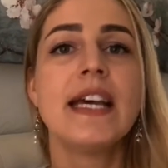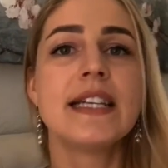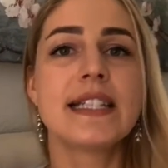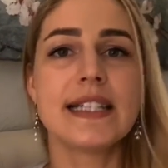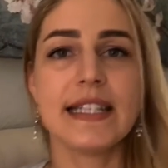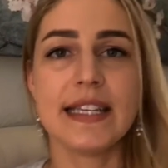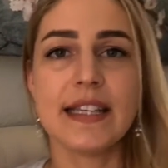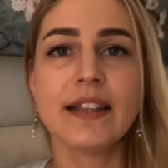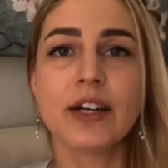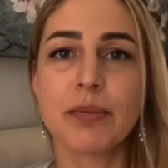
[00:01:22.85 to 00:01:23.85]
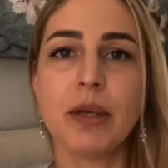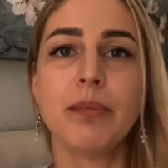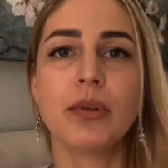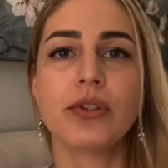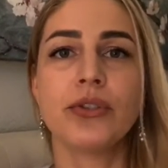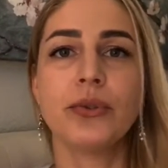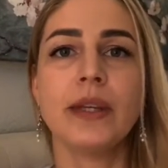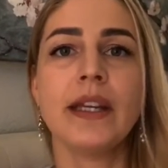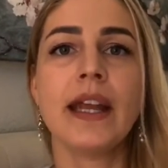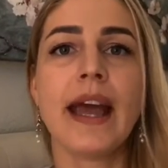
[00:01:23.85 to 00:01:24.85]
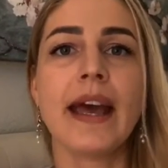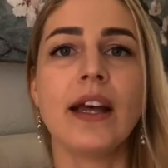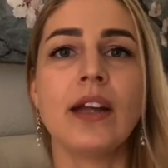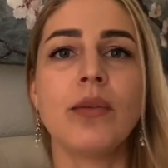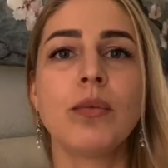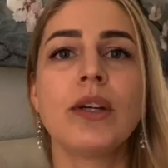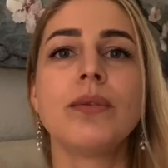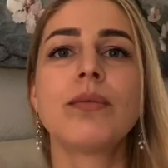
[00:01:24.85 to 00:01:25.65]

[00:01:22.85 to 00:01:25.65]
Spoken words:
see their people doing and what